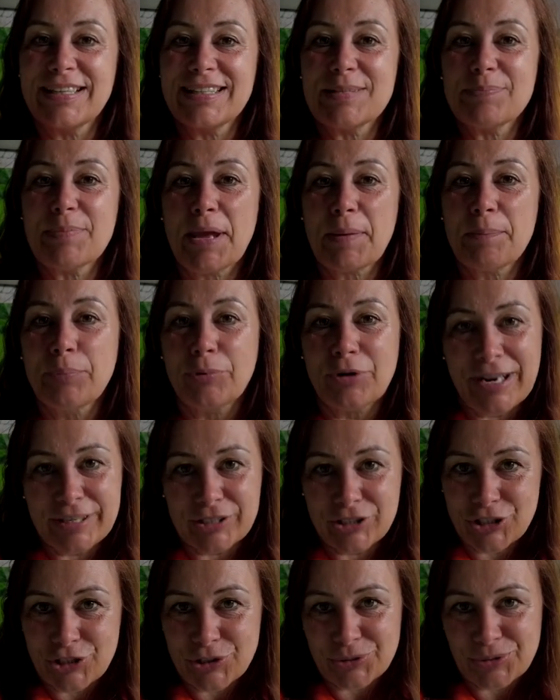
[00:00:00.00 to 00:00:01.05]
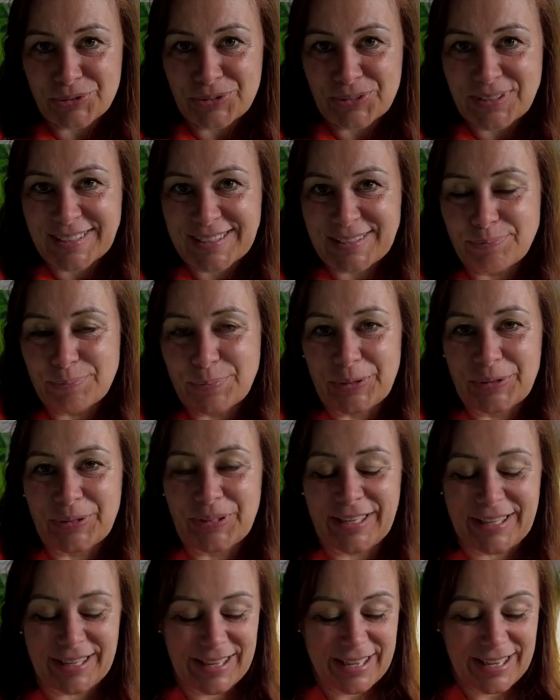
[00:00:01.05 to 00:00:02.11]
It's my Bradshaw's
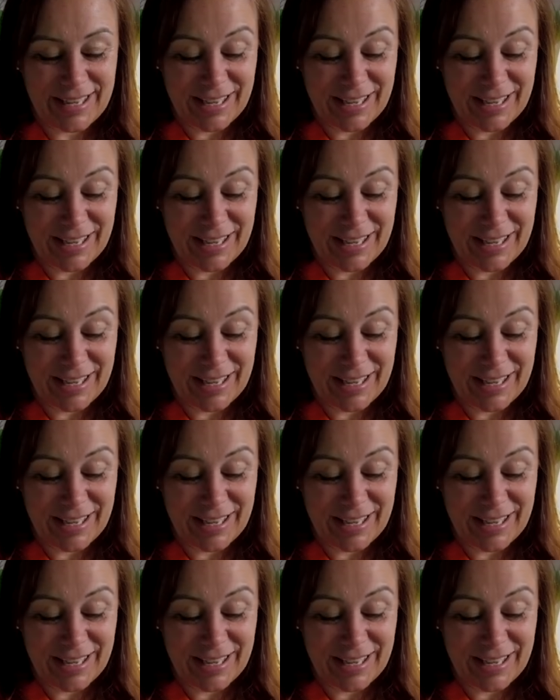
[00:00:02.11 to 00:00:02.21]
book,